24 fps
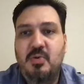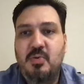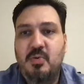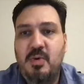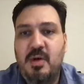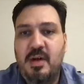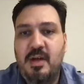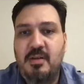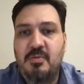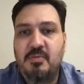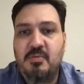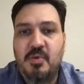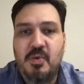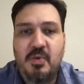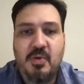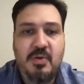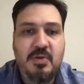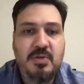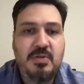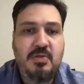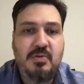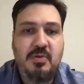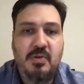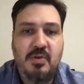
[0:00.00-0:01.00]
when we
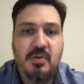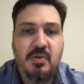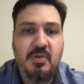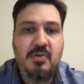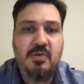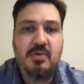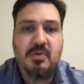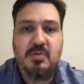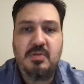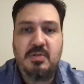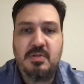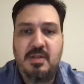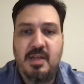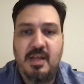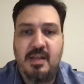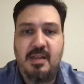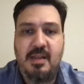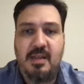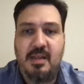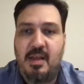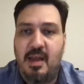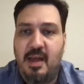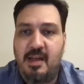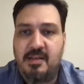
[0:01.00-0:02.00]
used to use
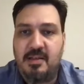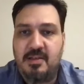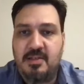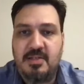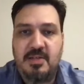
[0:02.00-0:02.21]
dedicated